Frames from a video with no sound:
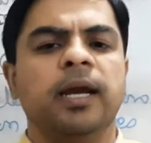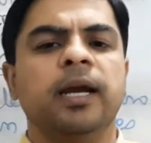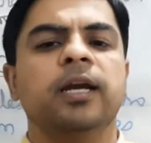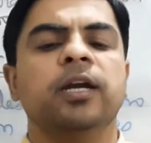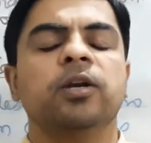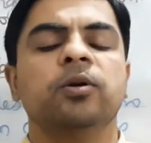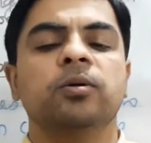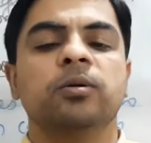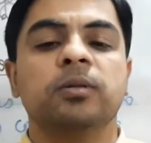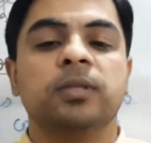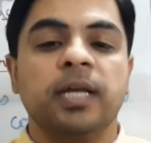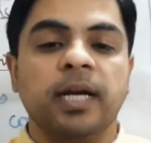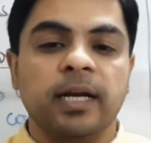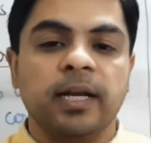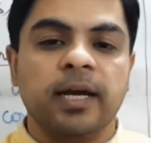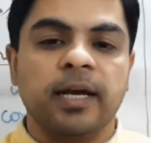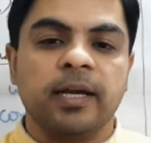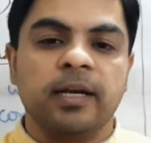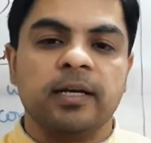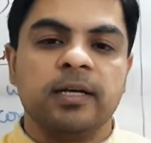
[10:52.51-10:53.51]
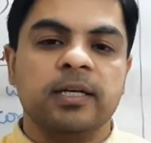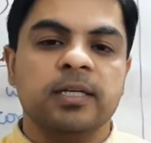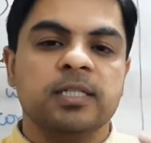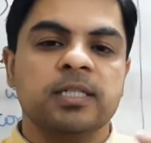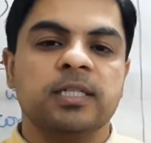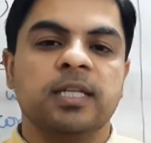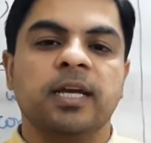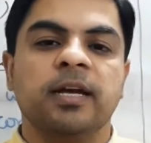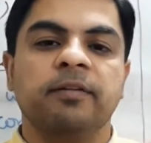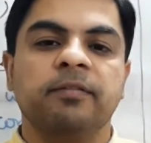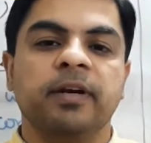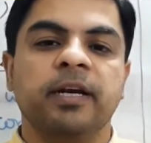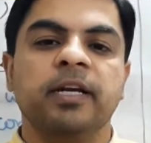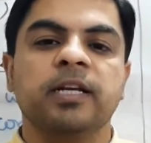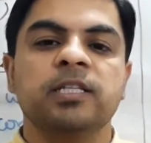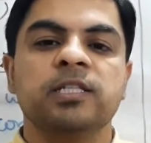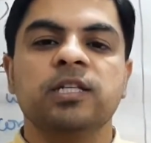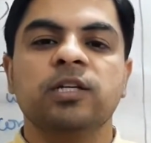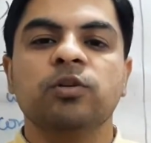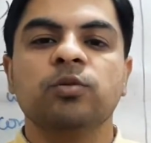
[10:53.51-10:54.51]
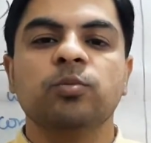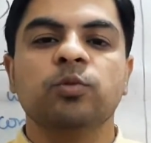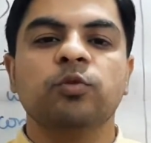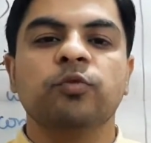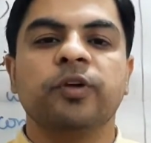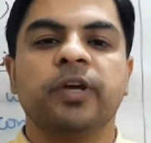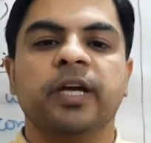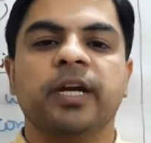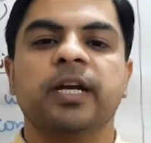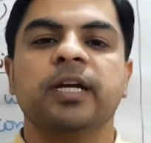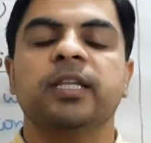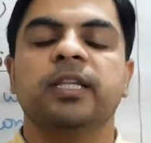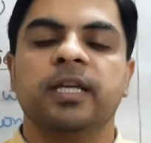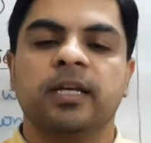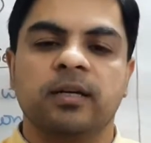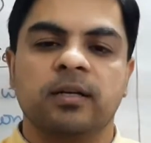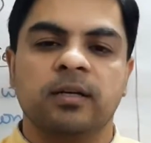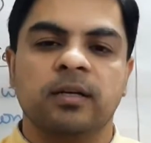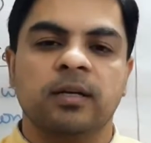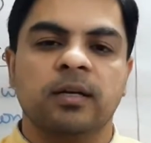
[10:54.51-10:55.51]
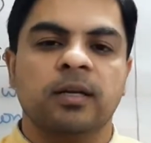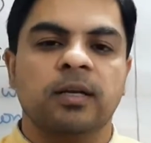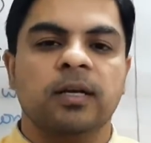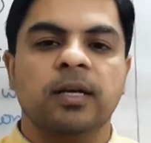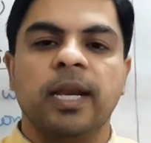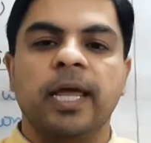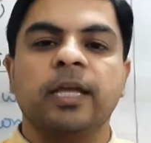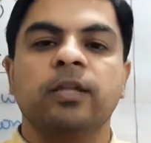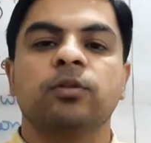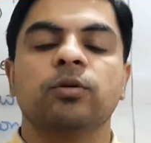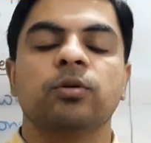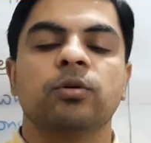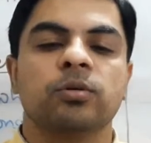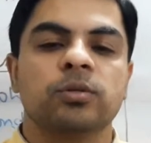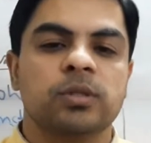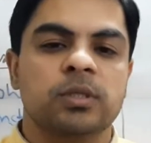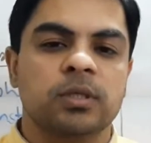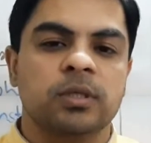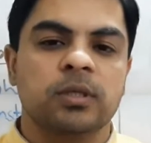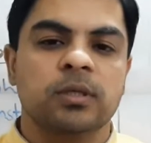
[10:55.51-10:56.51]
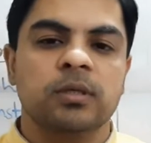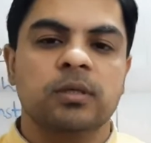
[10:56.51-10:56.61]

and due to that higher energy they have tendency to move here and there, like those